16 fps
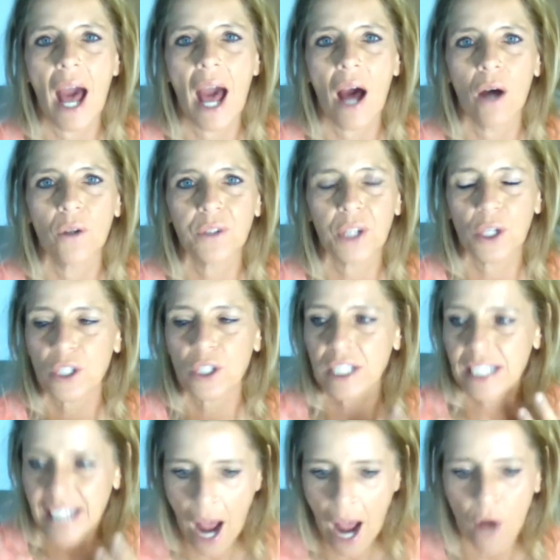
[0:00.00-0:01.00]
out there
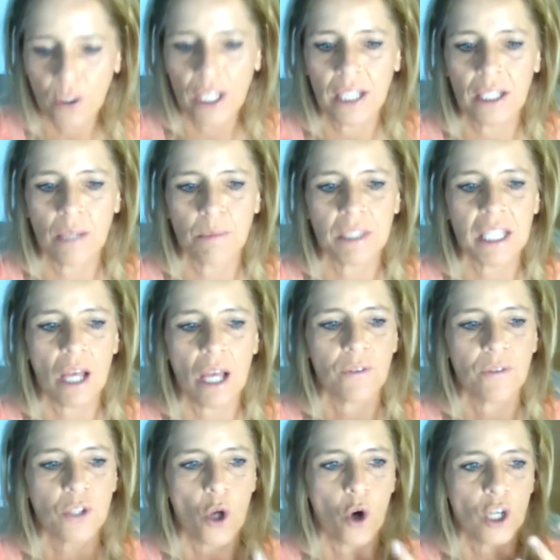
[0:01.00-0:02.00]
doubting
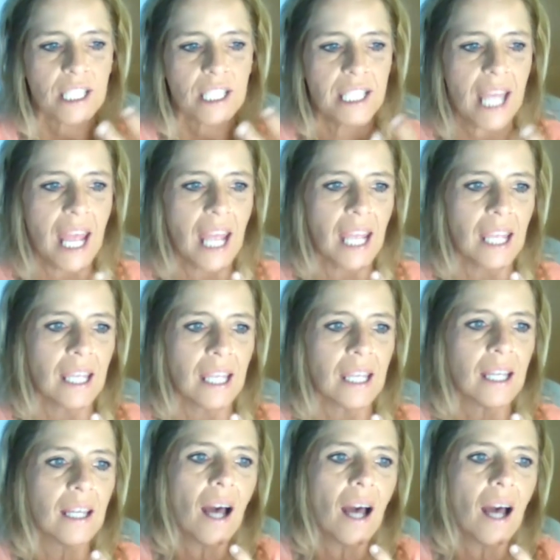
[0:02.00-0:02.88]
themselves or saying,